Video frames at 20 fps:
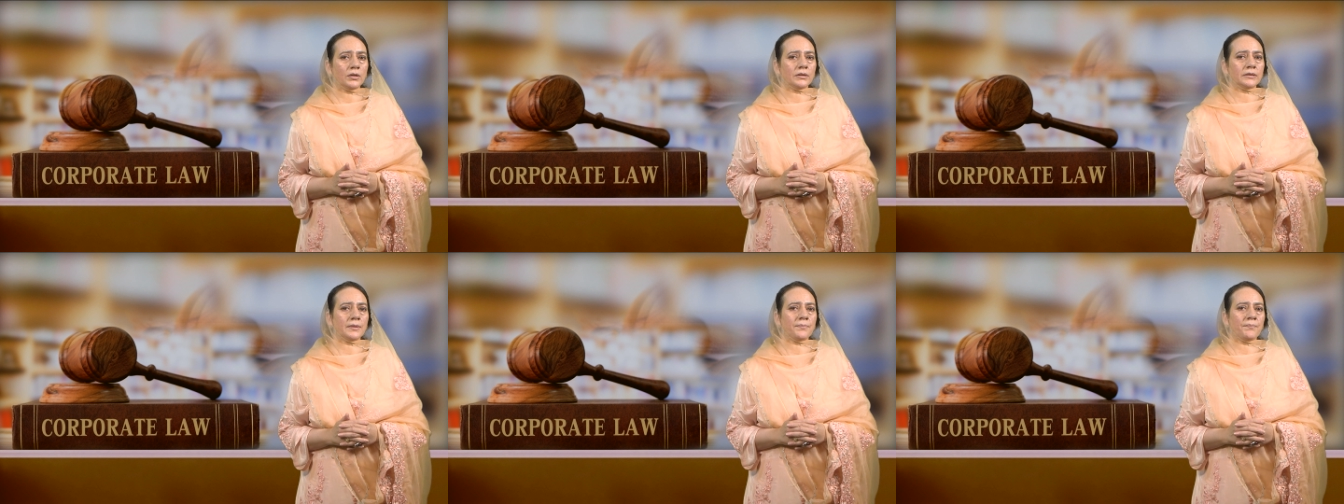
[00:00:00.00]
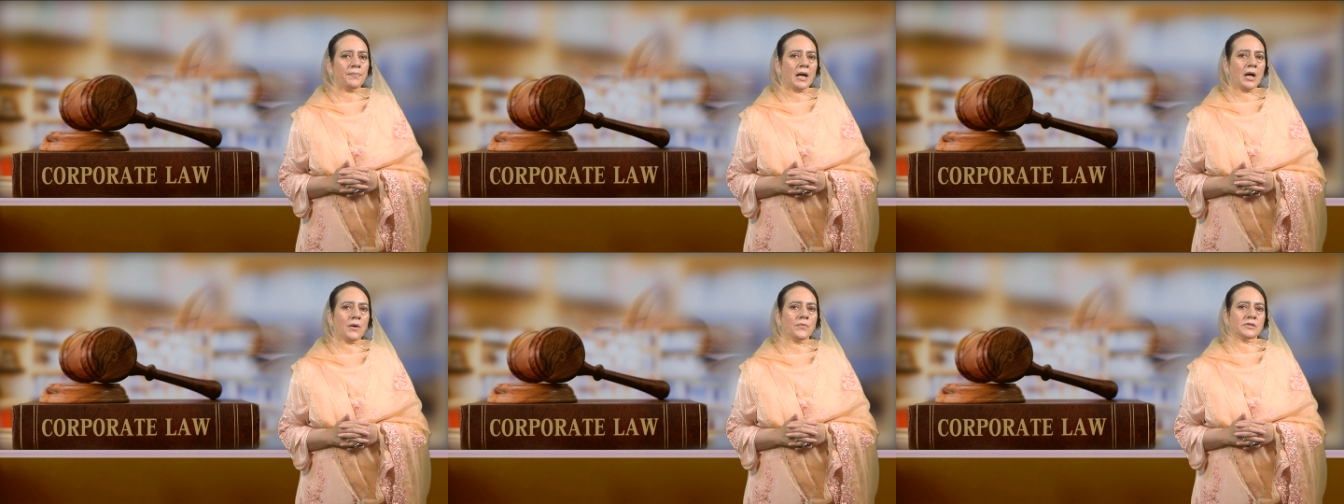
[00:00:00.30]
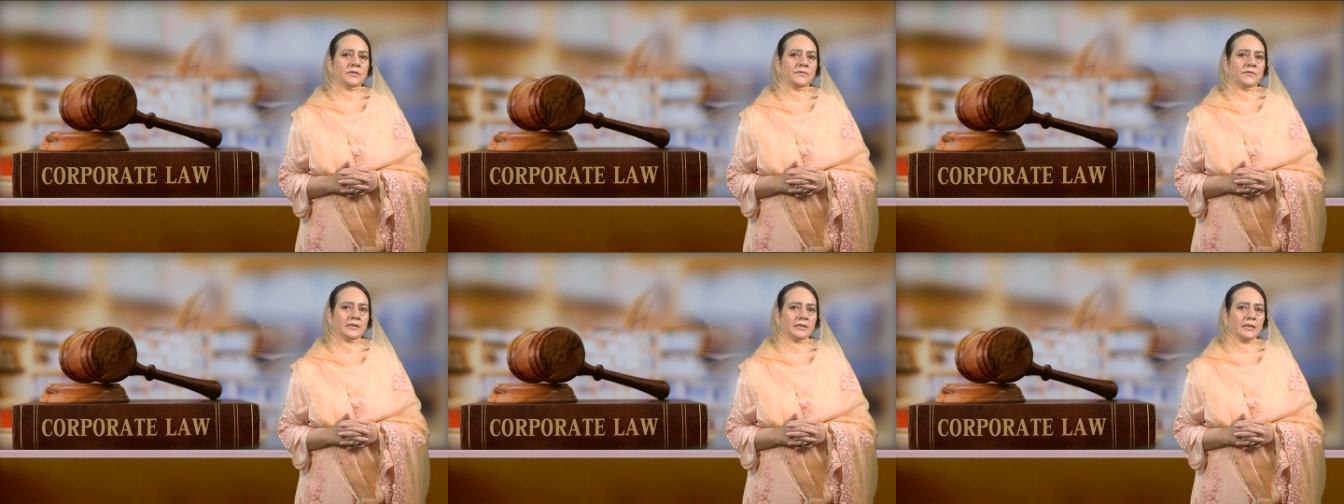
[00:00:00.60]
the powers of
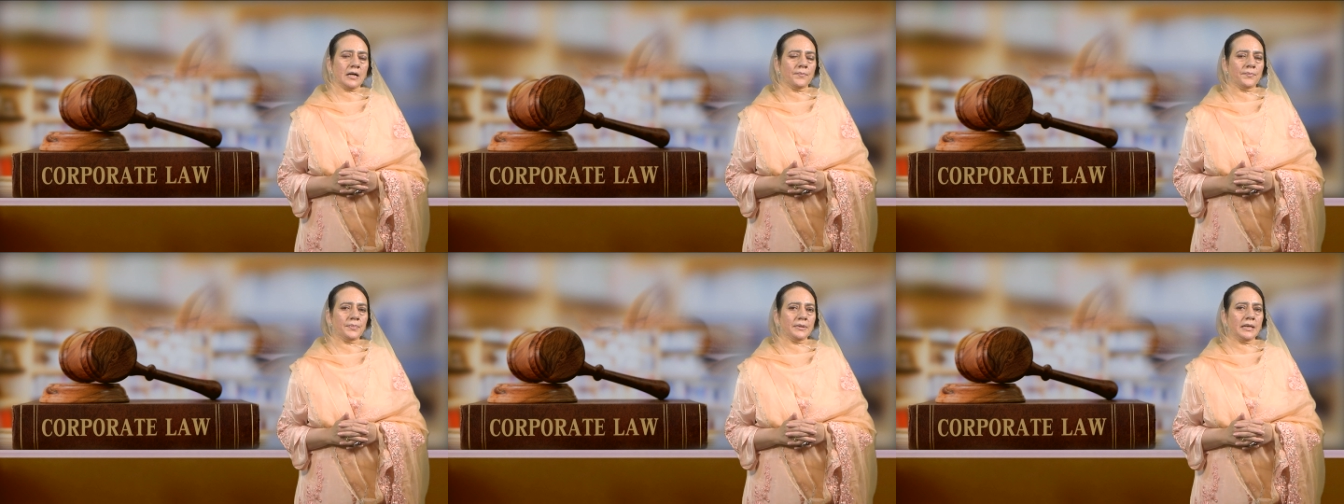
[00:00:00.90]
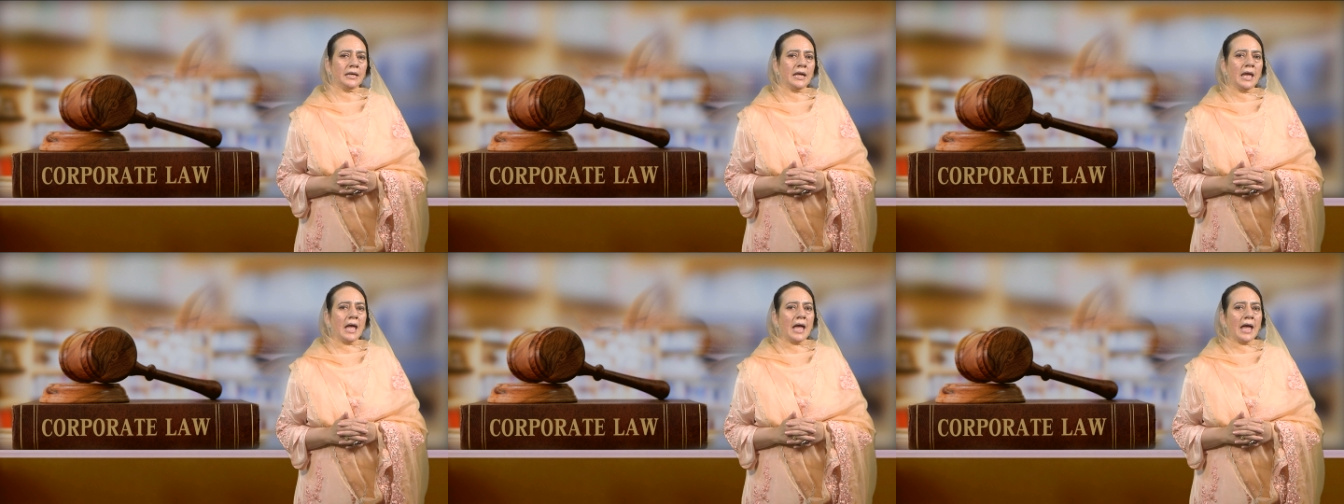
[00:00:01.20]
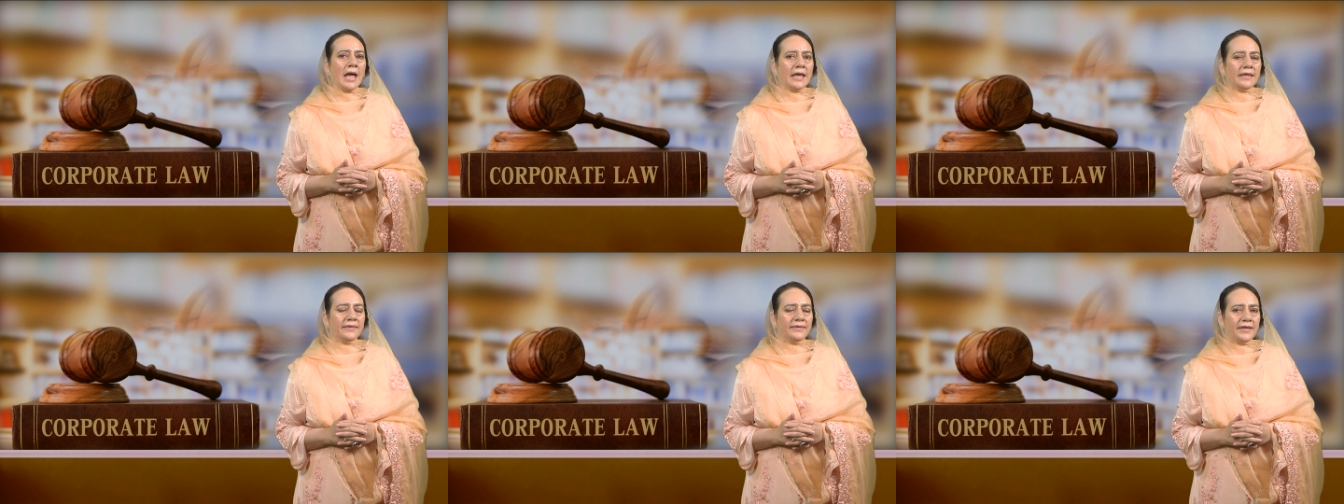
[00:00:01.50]
the company
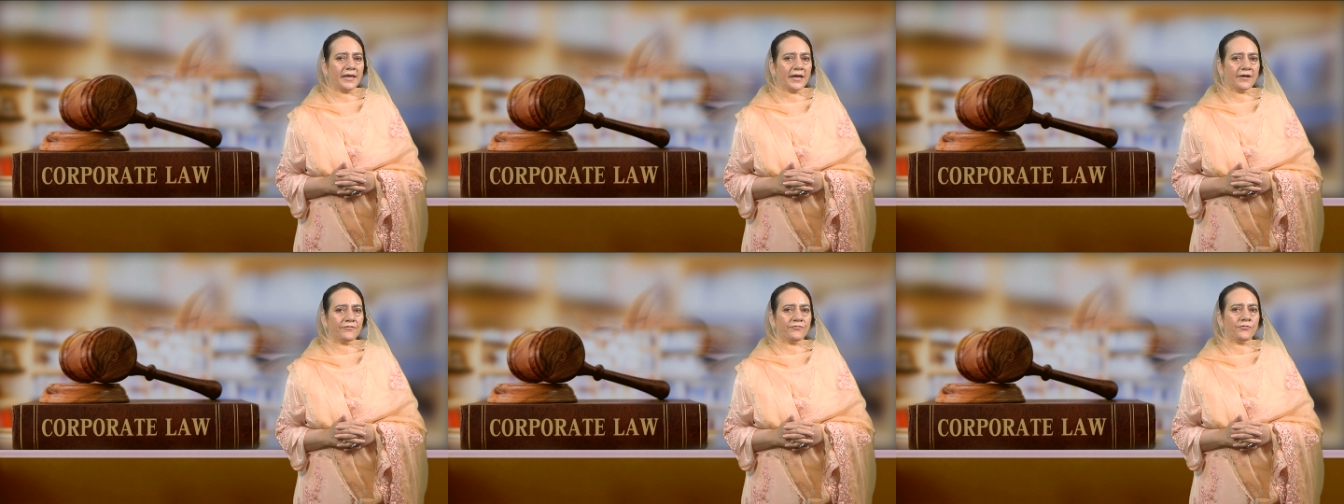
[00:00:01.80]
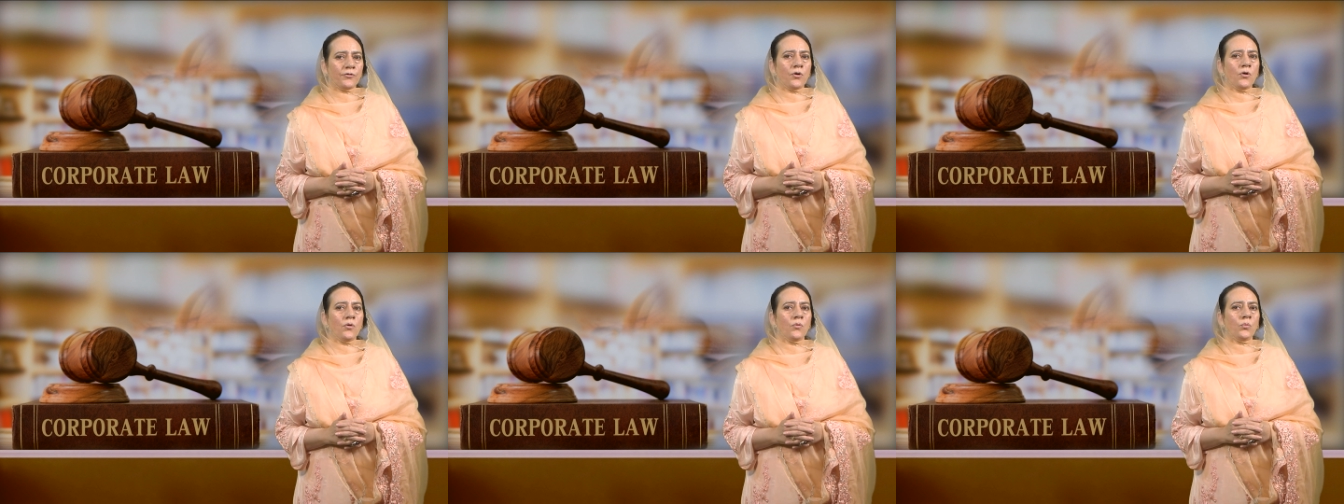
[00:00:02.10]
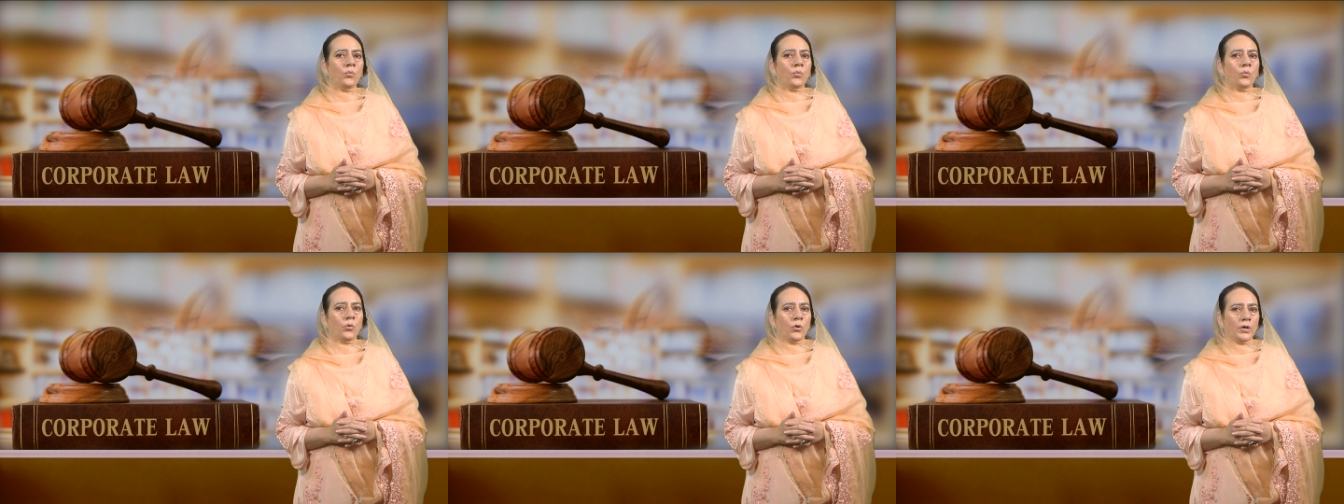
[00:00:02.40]
and therefore
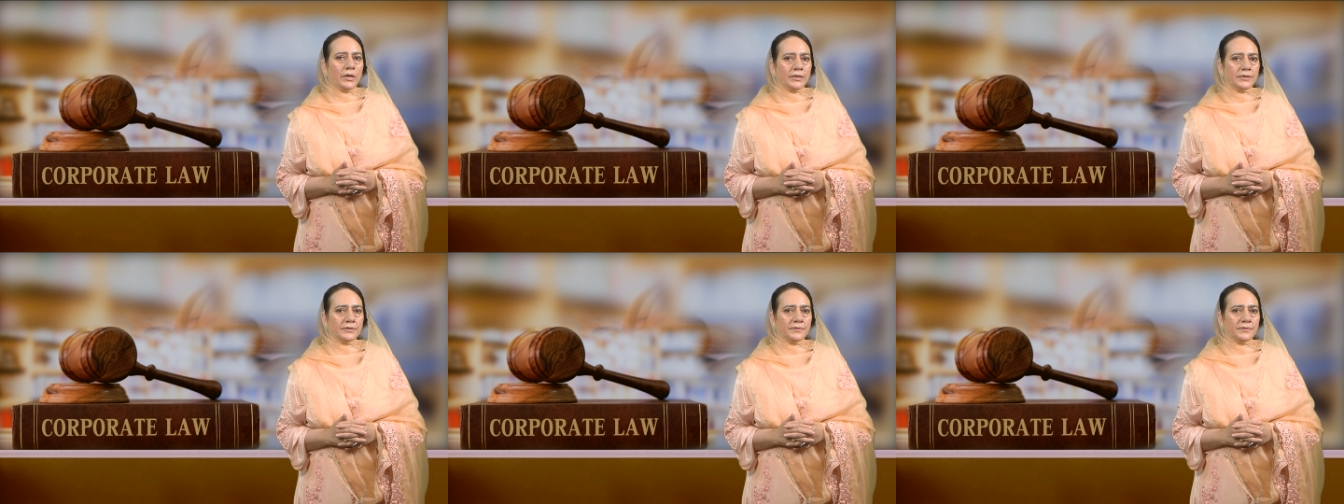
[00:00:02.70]
void.